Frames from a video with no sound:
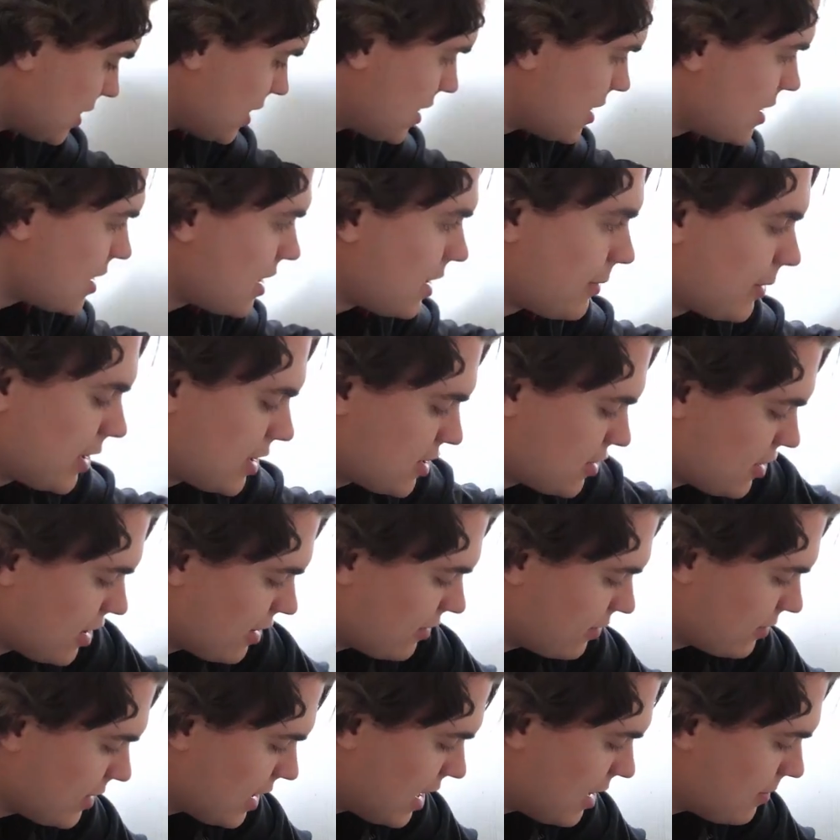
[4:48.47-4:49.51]
This is coming
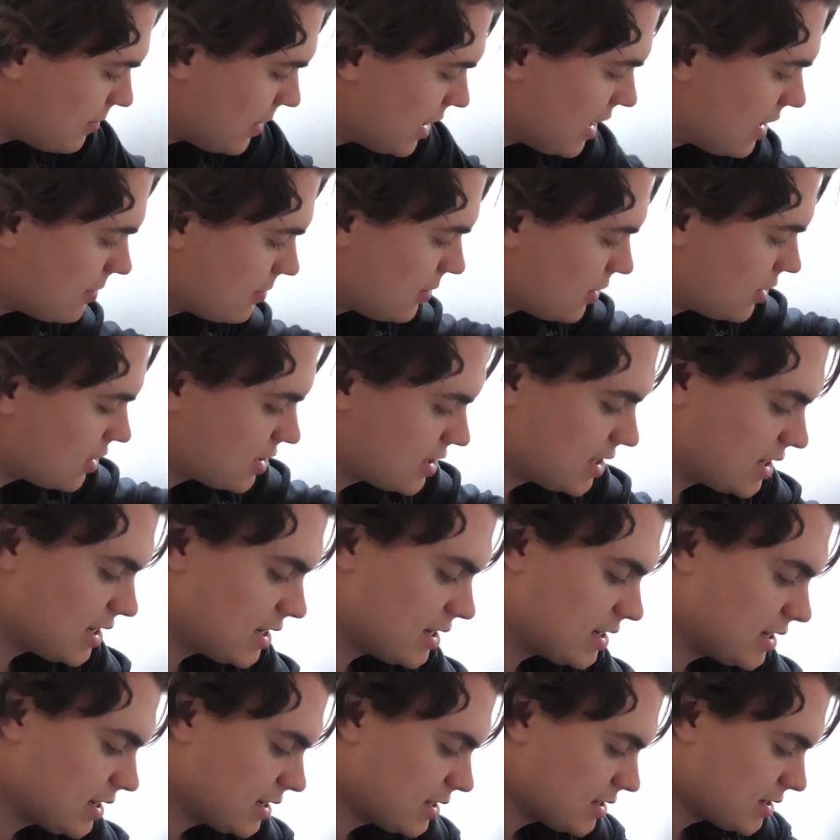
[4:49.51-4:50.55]
straight from the NBN box
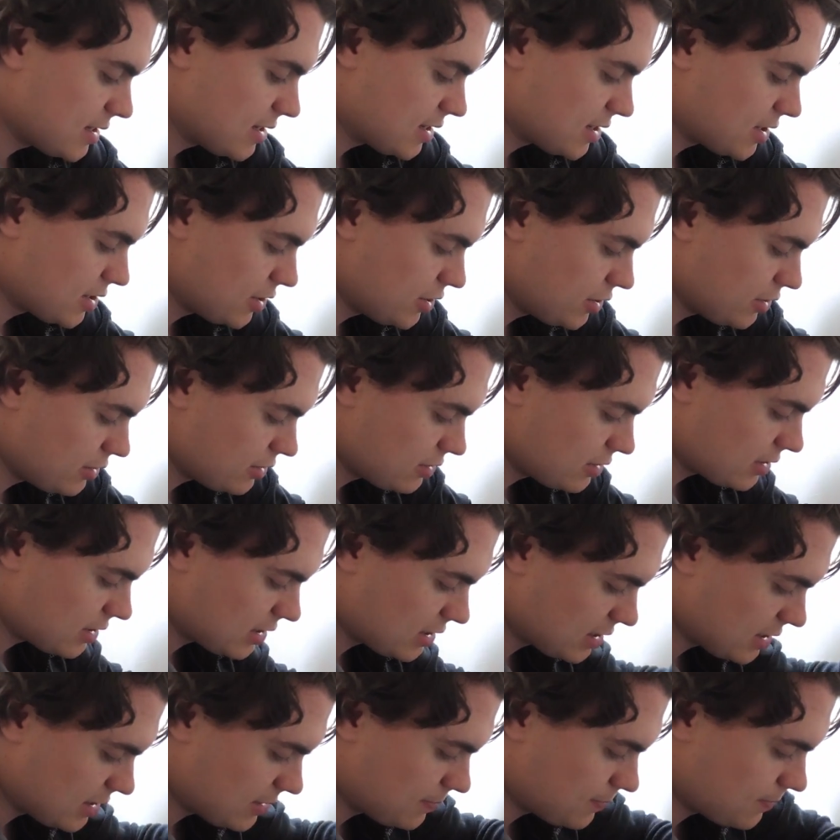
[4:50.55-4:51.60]
here into this new
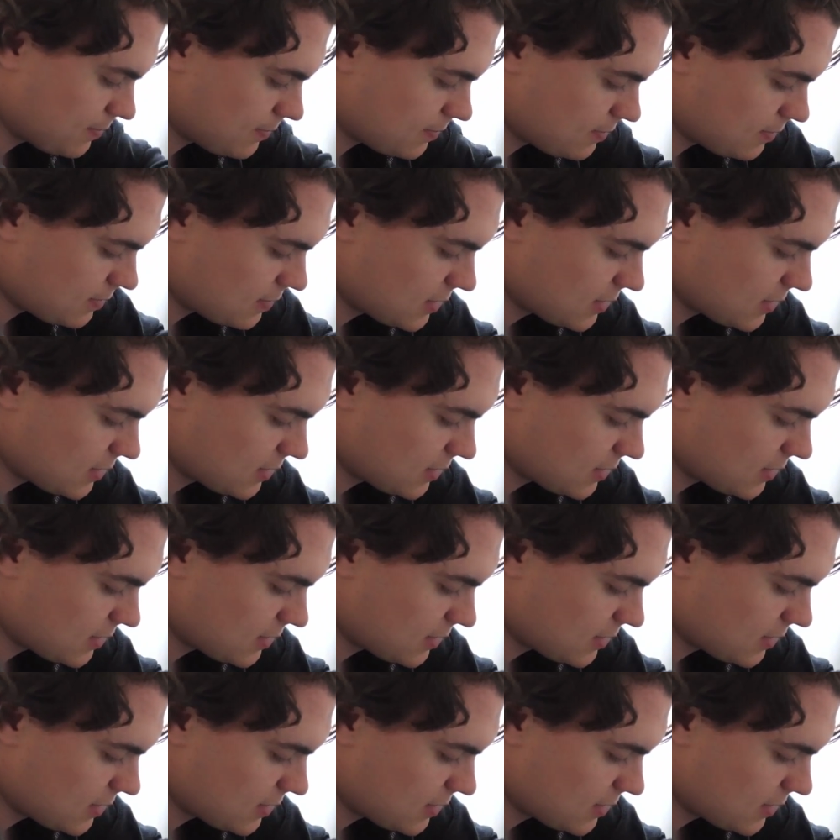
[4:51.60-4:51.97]
um,